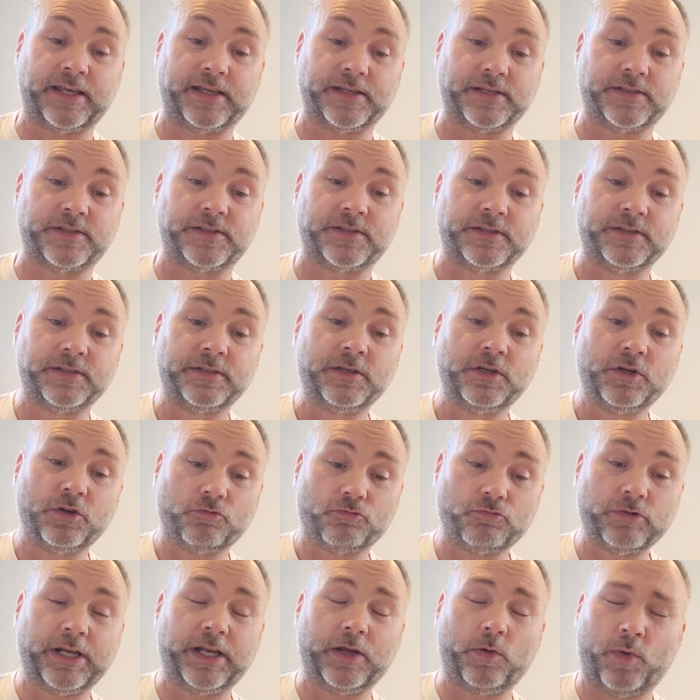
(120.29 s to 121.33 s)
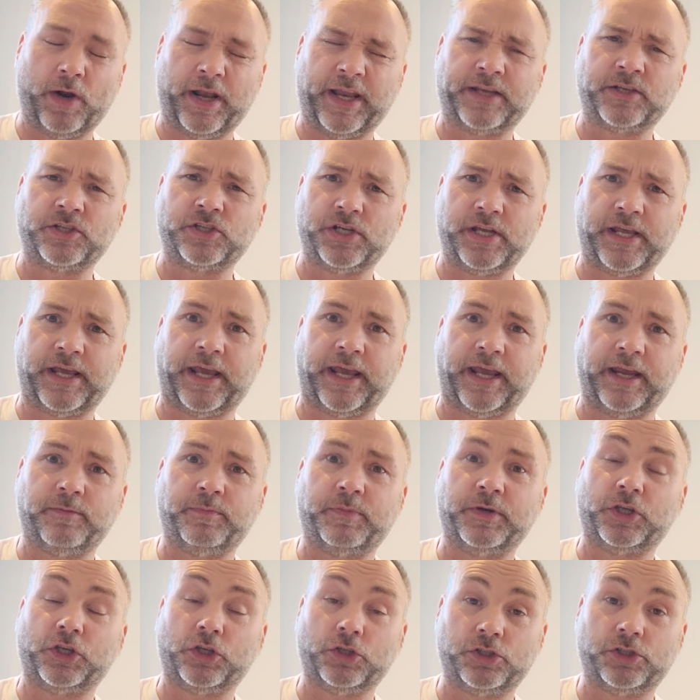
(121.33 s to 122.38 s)
is really well engineered,
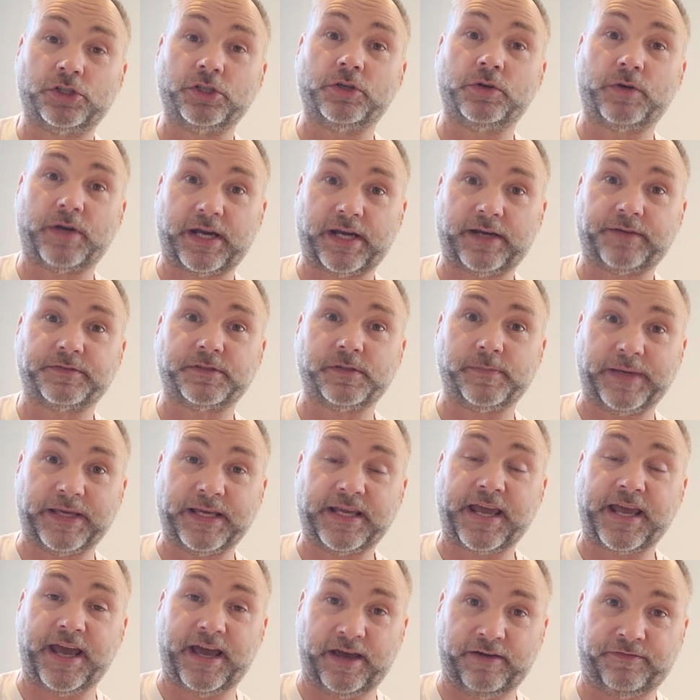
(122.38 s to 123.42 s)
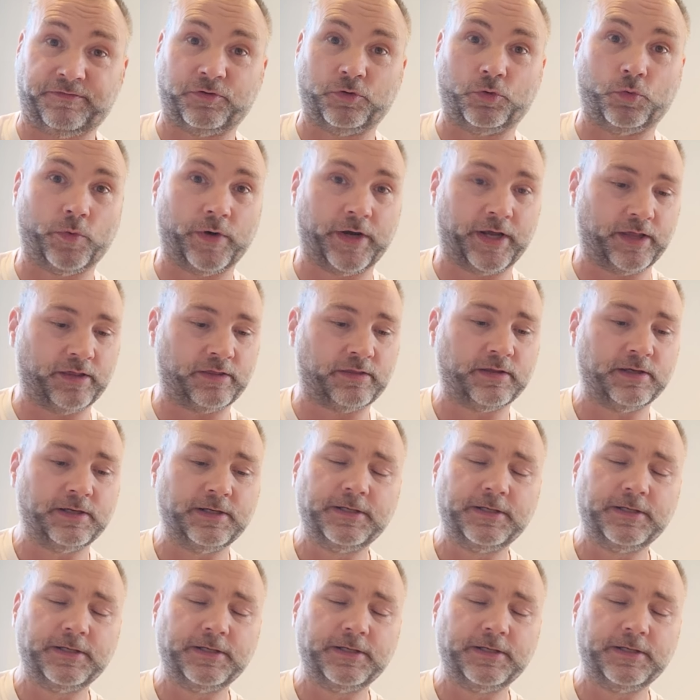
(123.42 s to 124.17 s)
but you do have to be careful with